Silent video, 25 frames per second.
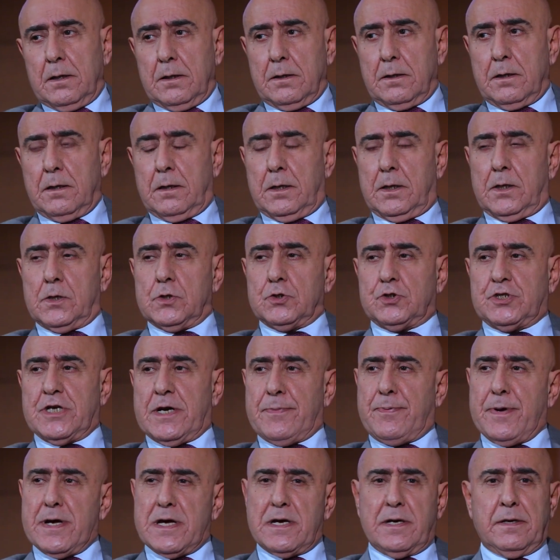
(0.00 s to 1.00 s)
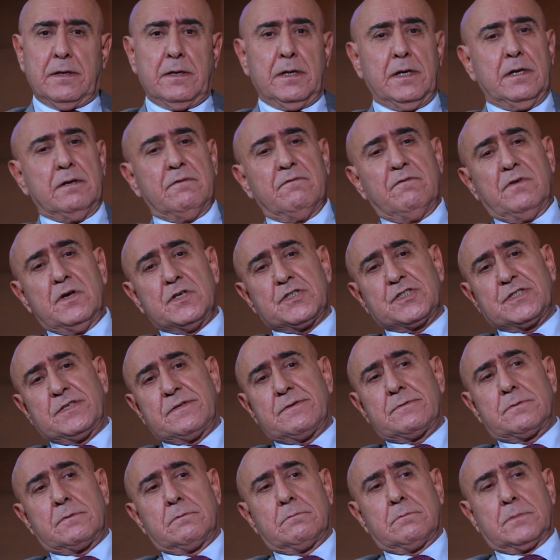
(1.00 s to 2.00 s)
uh, Japan invested
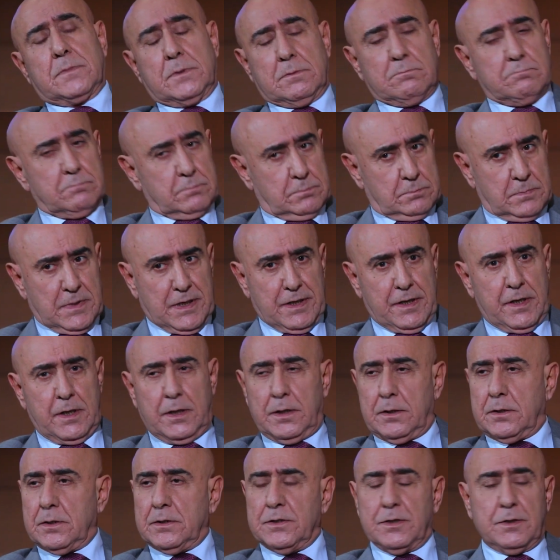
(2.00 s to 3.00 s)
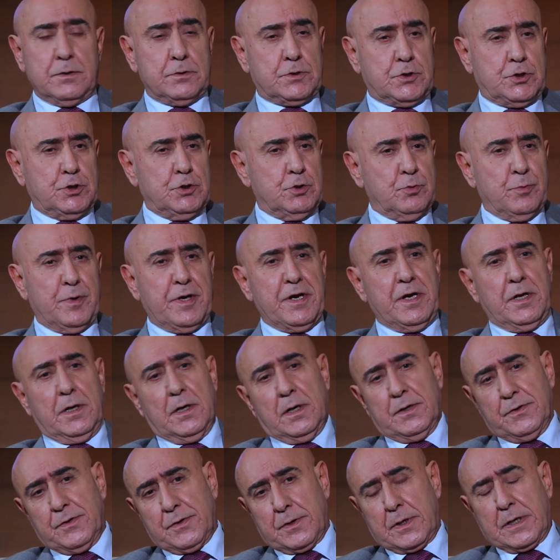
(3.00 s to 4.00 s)
money in too many
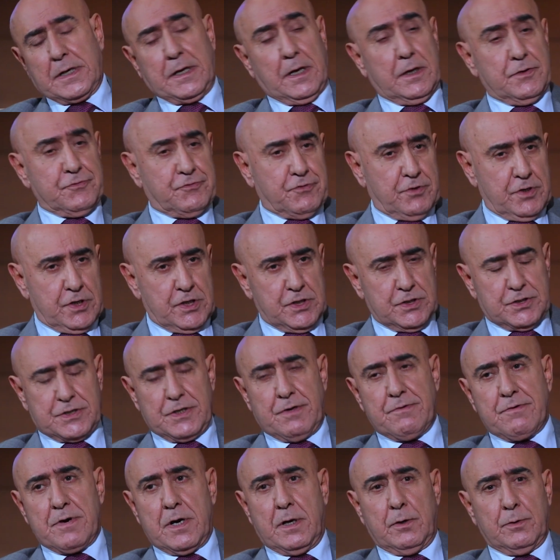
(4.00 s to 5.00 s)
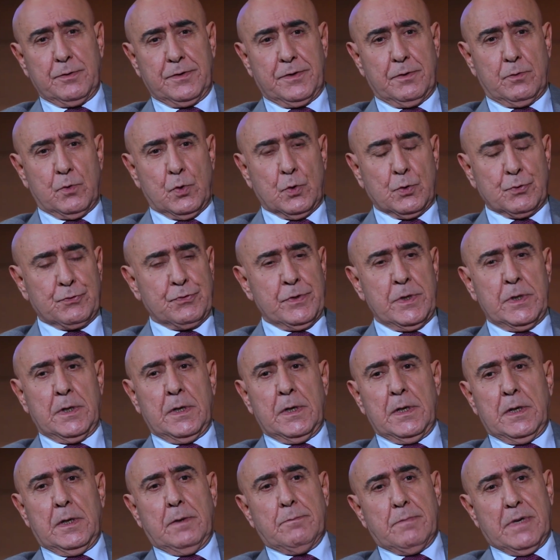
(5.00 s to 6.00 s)
other countries around the world.
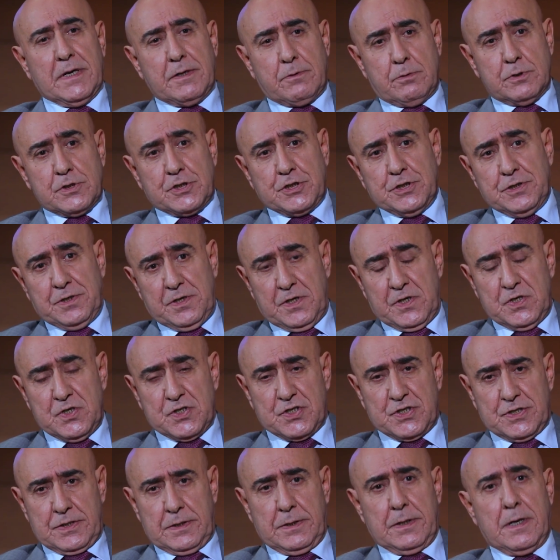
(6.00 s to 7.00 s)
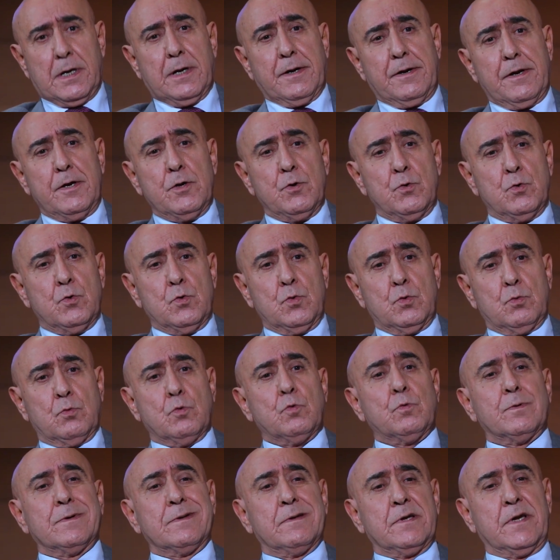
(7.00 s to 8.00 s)
My question is, are you
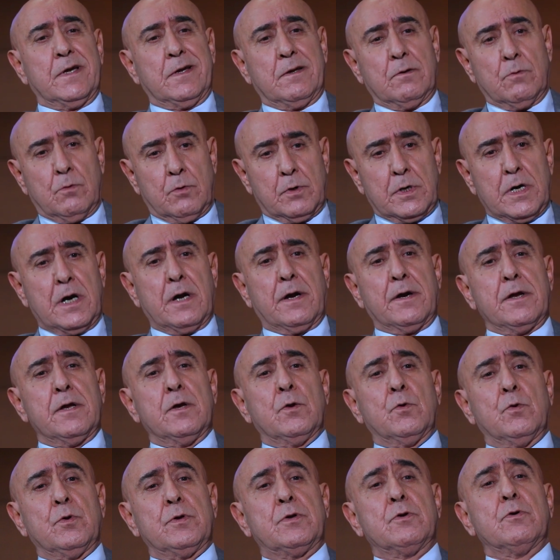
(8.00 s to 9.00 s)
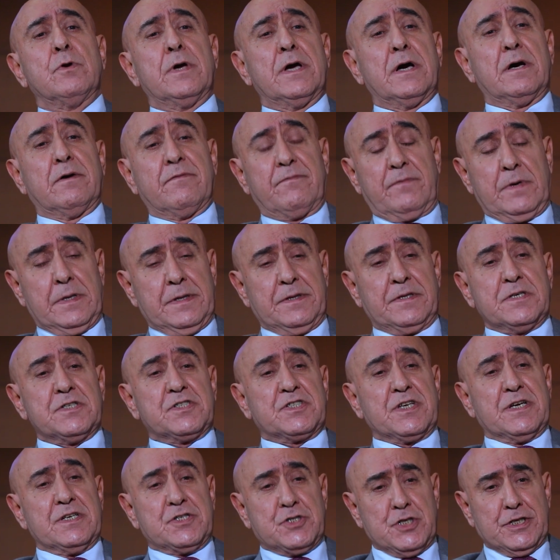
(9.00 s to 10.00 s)
willing or are you, do you have this
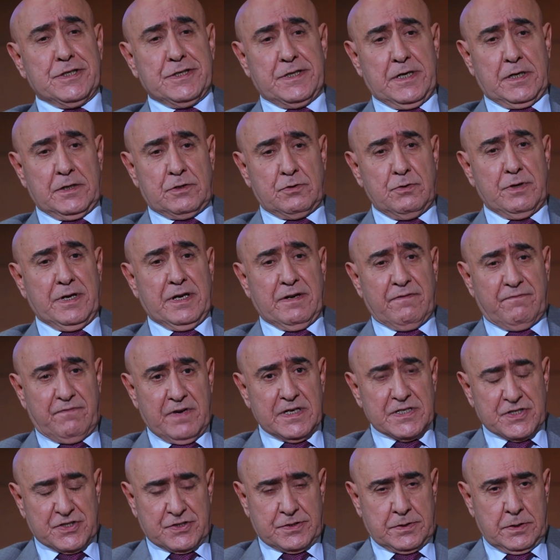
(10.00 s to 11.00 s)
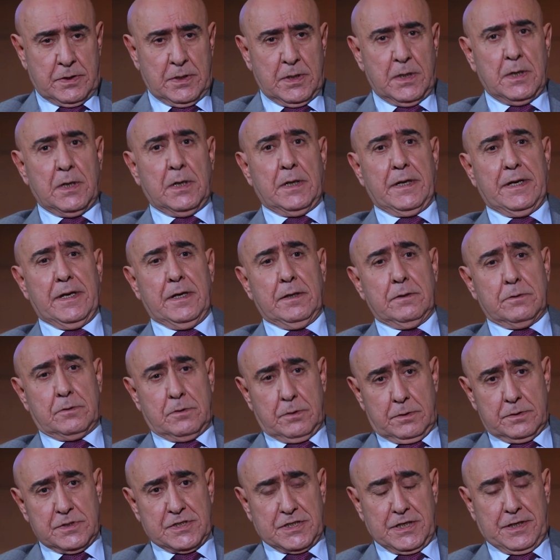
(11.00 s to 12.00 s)
agenda to invest in
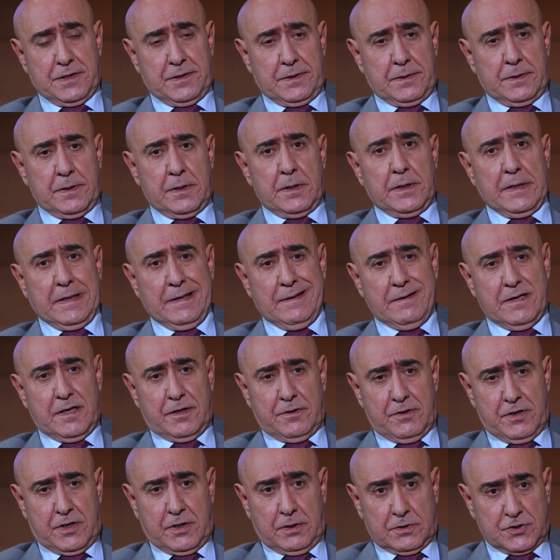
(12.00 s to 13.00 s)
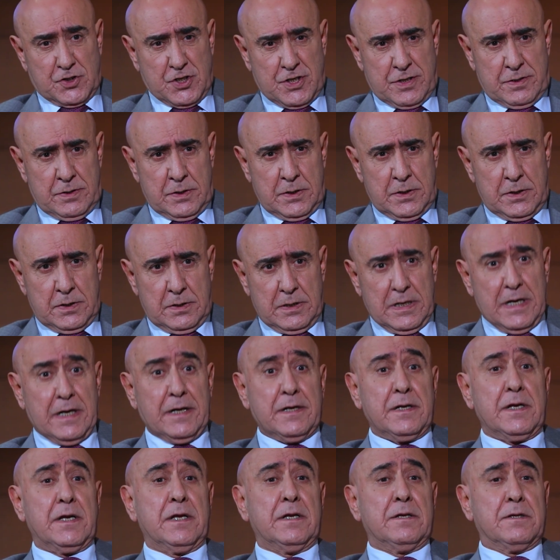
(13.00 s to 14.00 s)
Kurdistan in agriculture
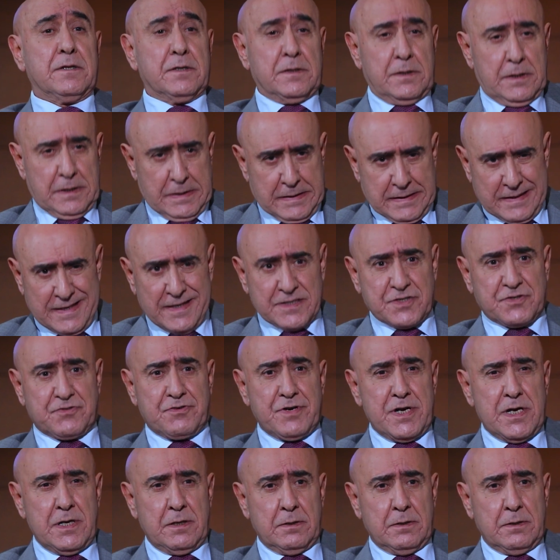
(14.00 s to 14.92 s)
and in, in industry?